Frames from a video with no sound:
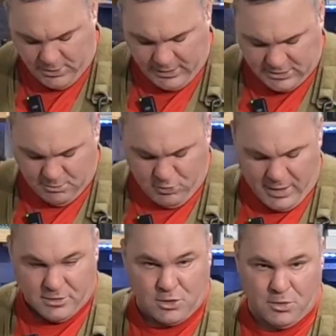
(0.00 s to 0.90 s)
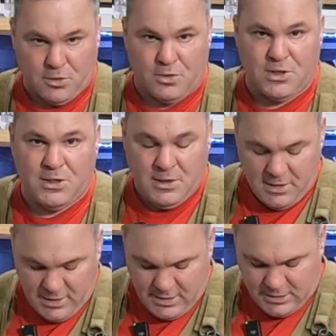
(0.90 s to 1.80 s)
I got some ground screws,
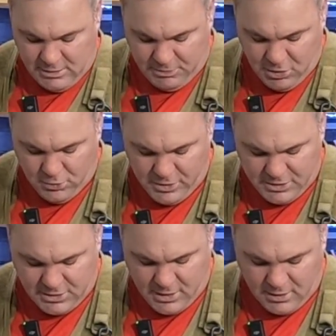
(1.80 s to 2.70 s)
some 2-inch